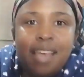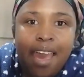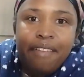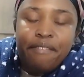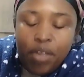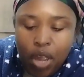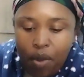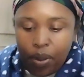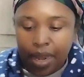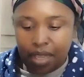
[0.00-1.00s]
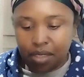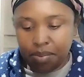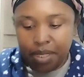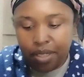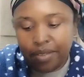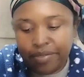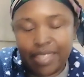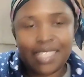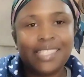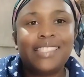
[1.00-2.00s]
time for our last meal of
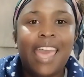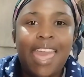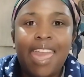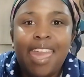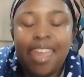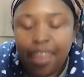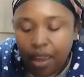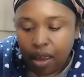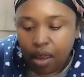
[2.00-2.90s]
the day.